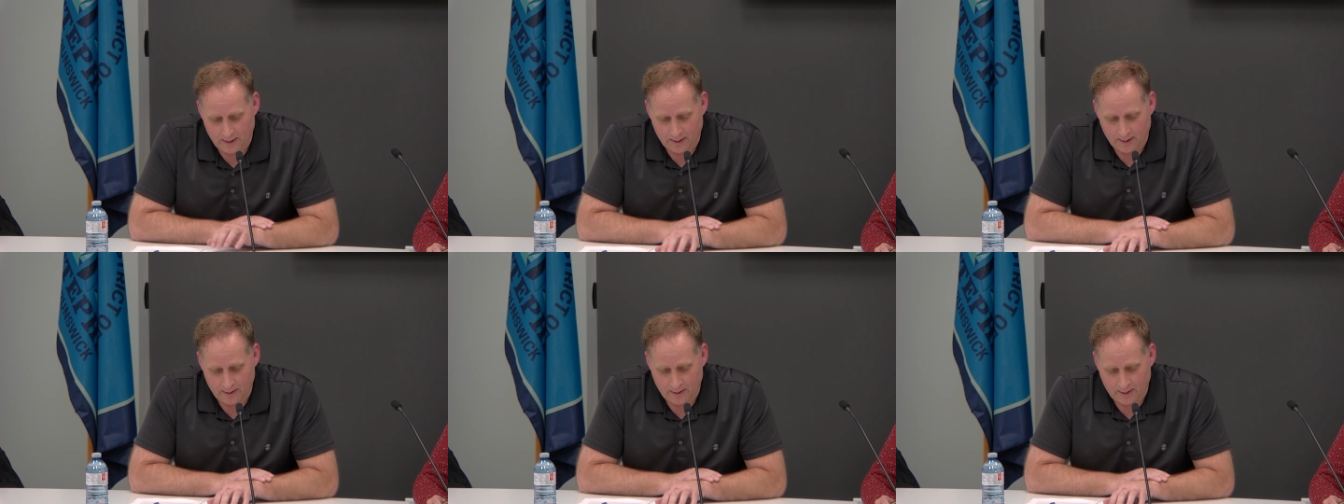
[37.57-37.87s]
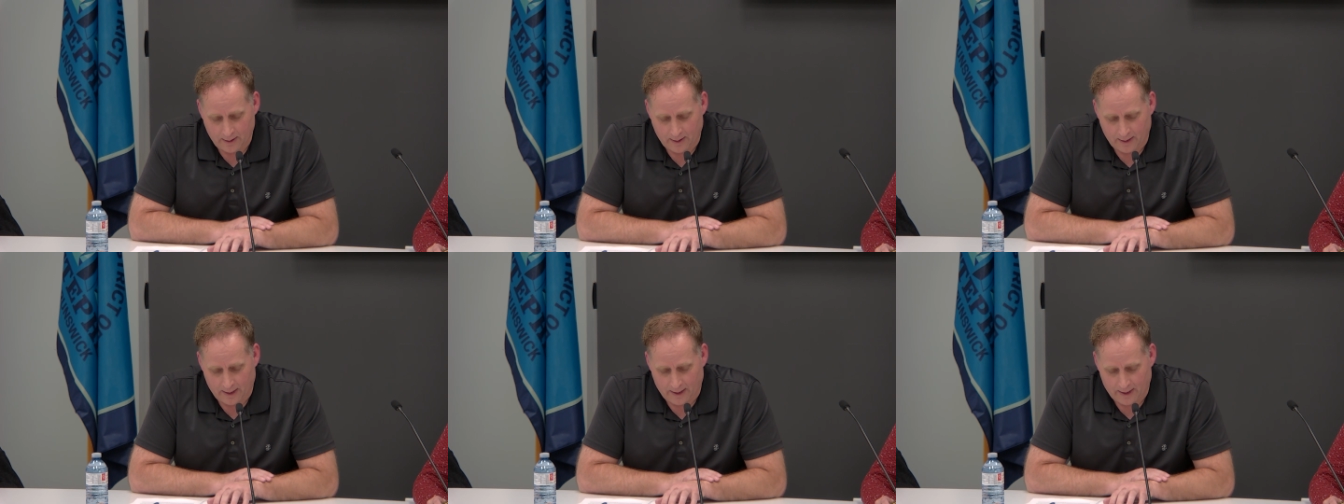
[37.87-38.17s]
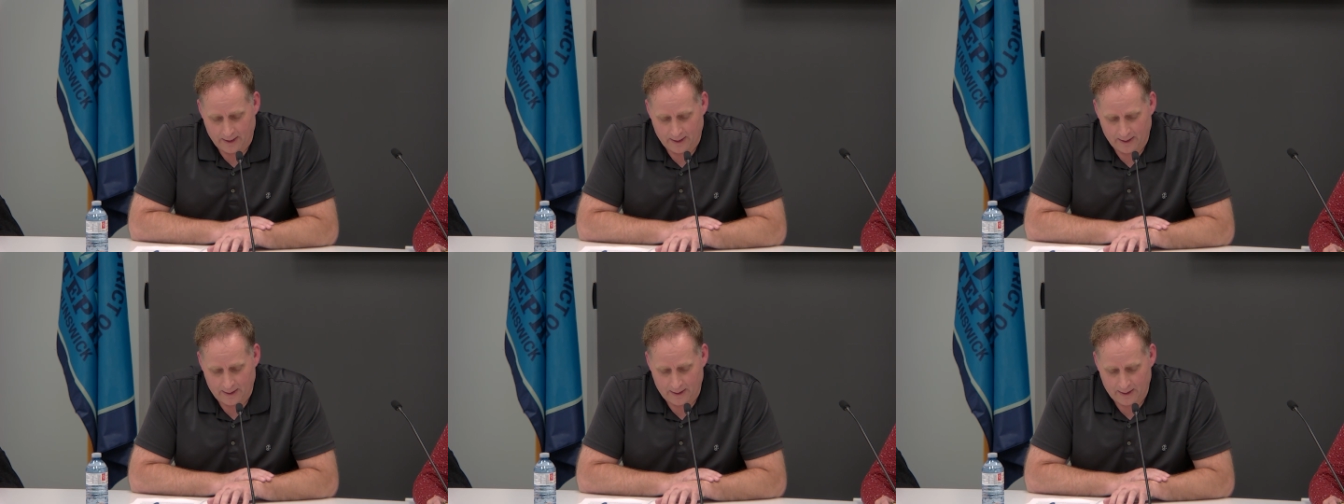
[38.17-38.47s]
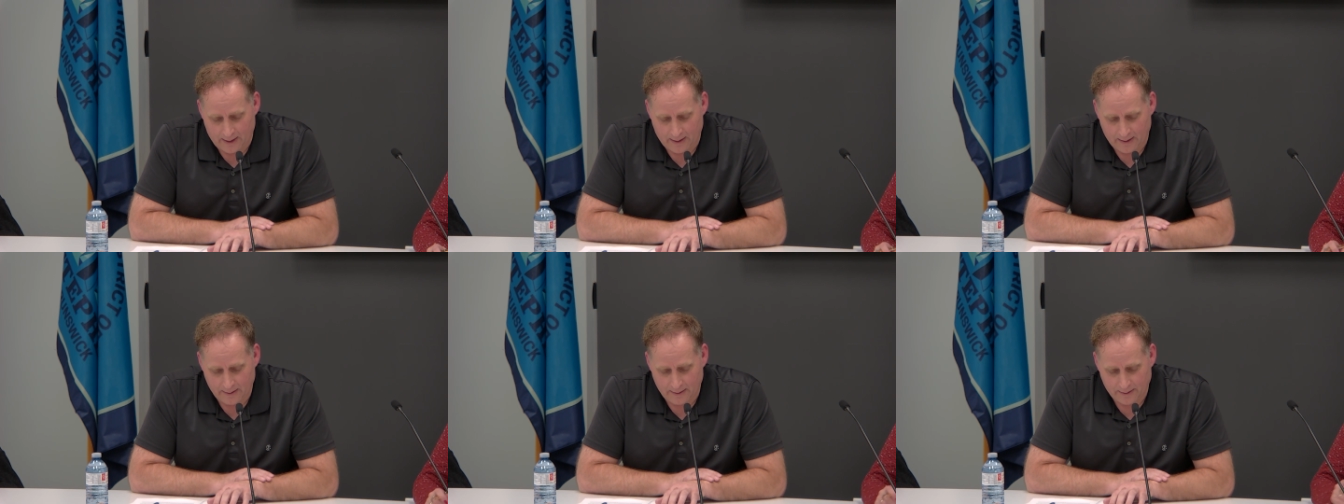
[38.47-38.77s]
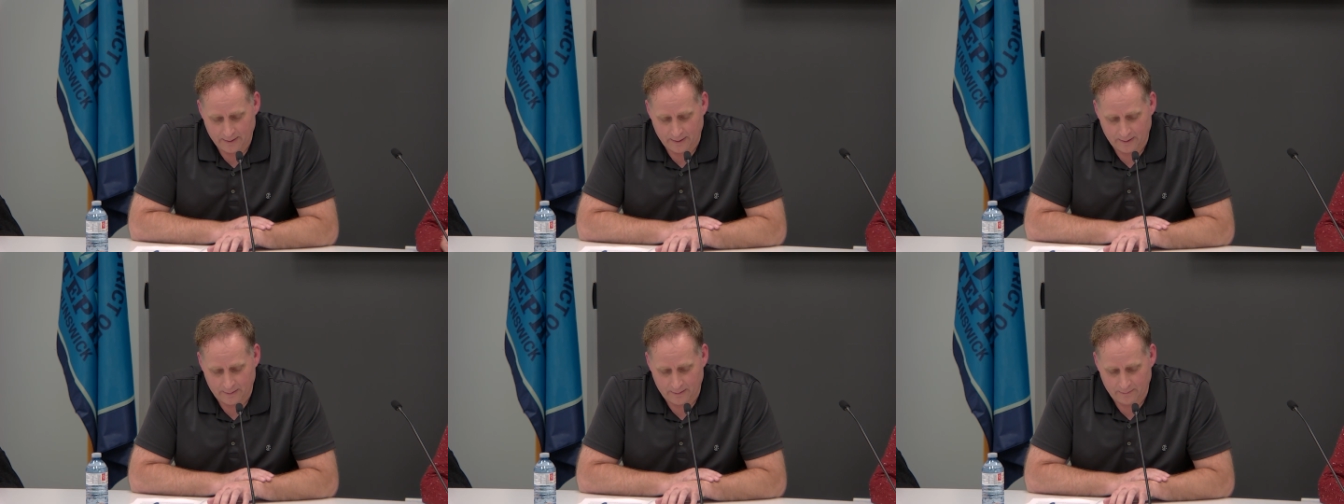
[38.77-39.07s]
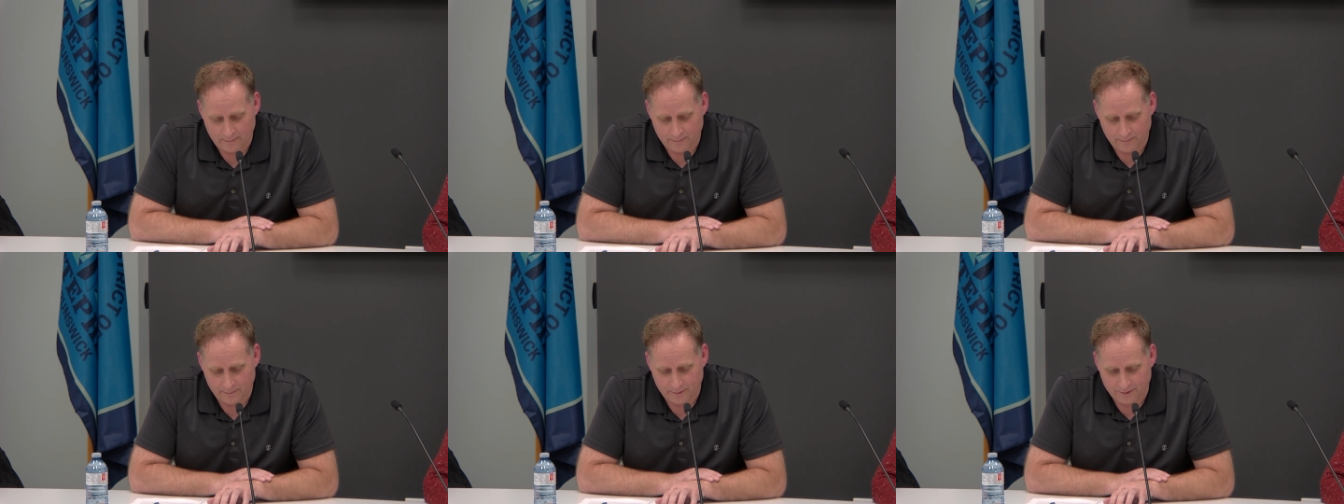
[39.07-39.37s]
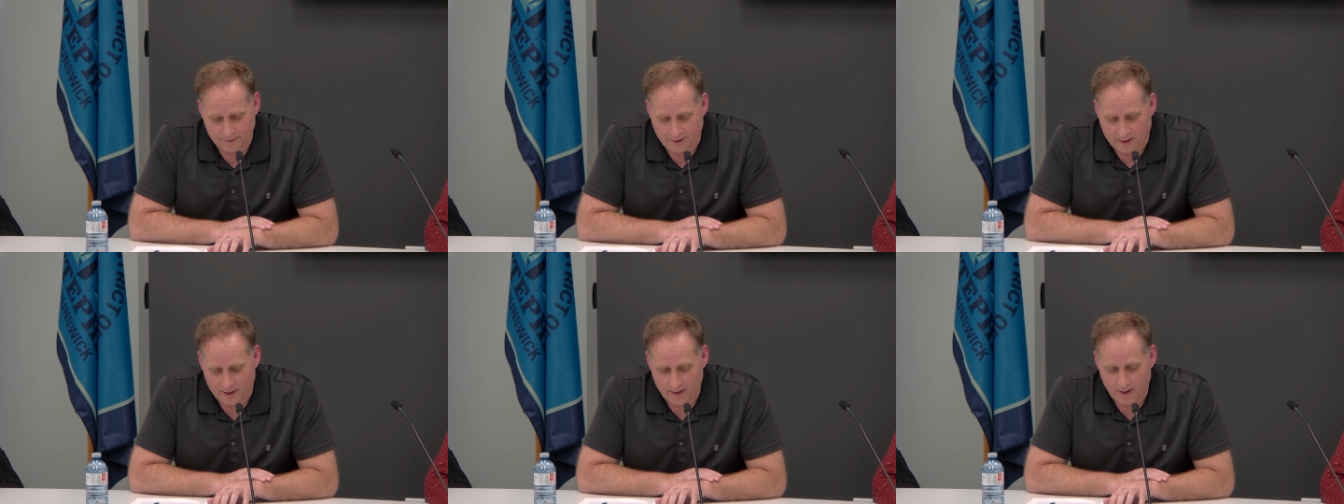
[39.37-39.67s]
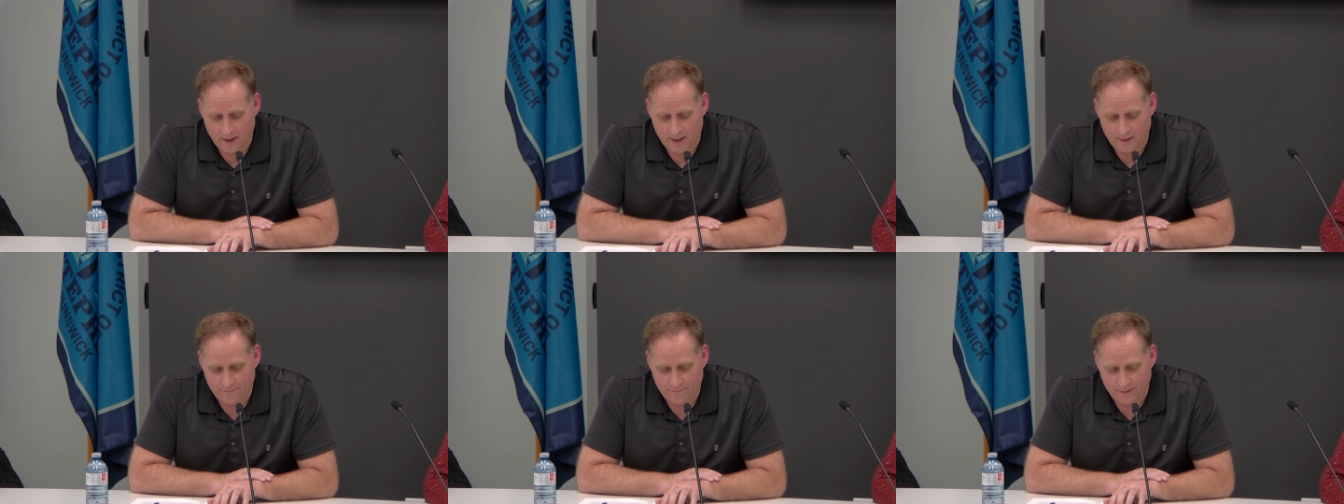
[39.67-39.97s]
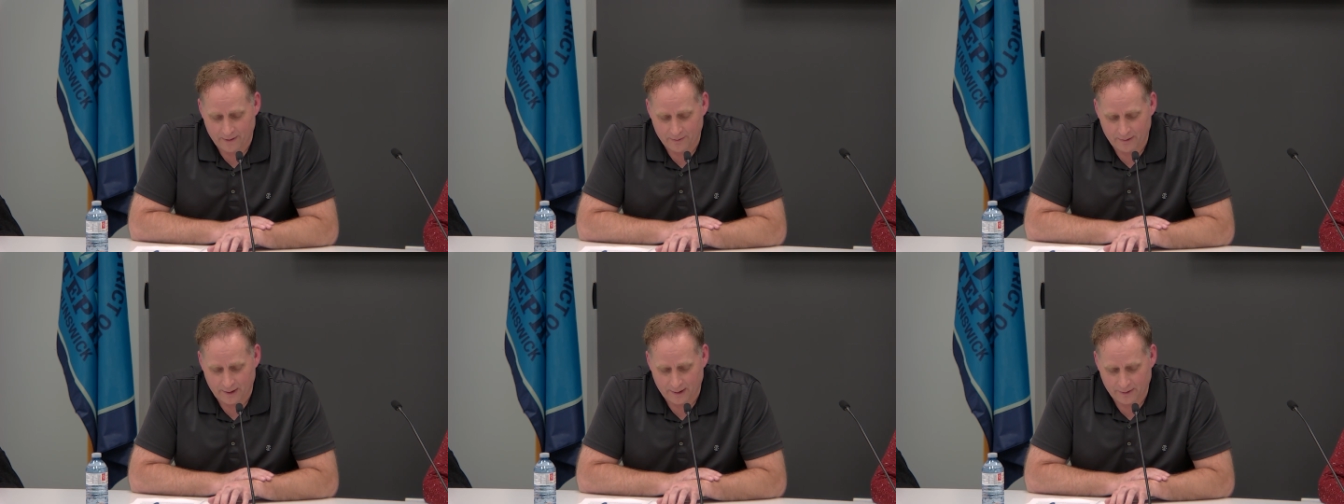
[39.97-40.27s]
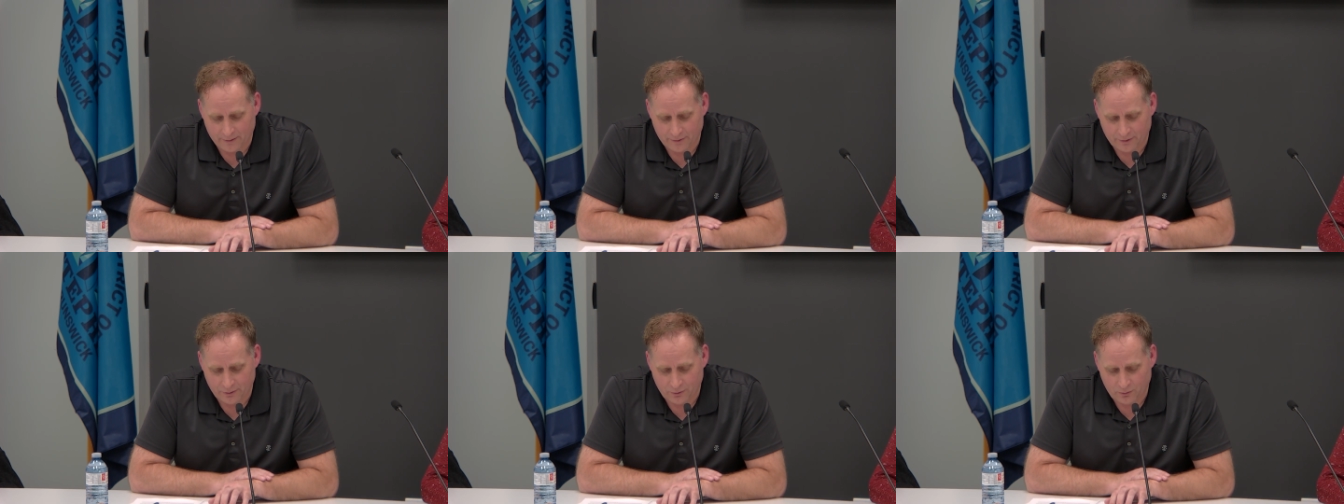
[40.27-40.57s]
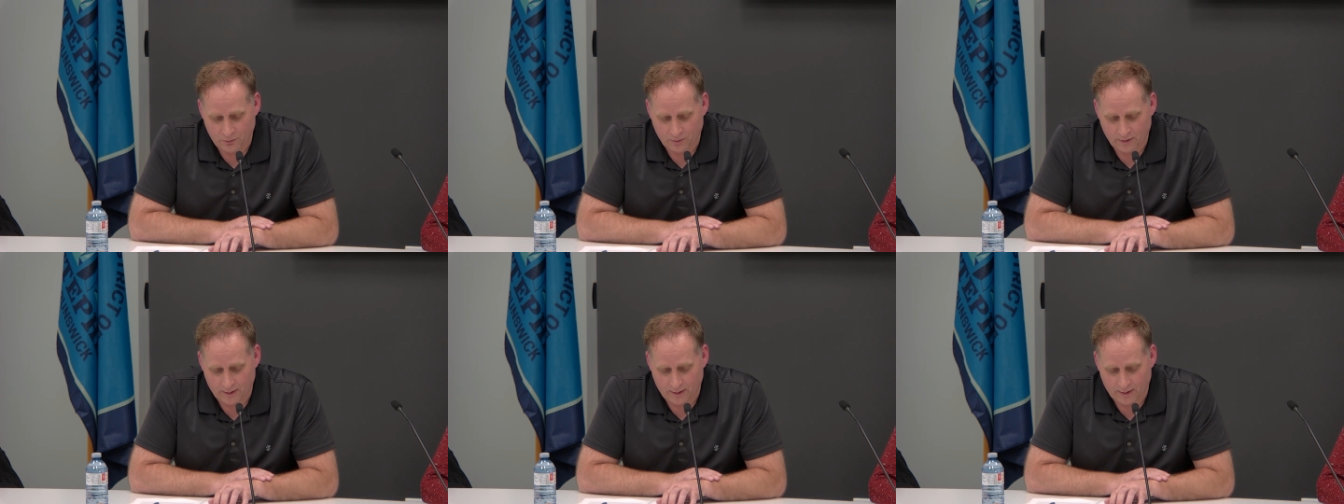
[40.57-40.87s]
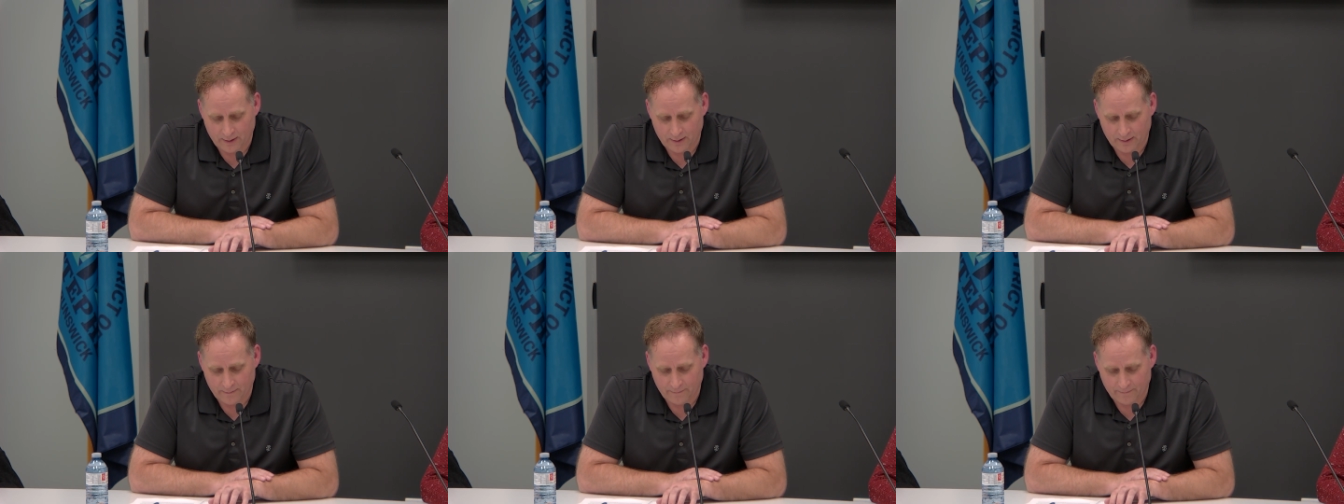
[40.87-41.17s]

And to start off, I would like to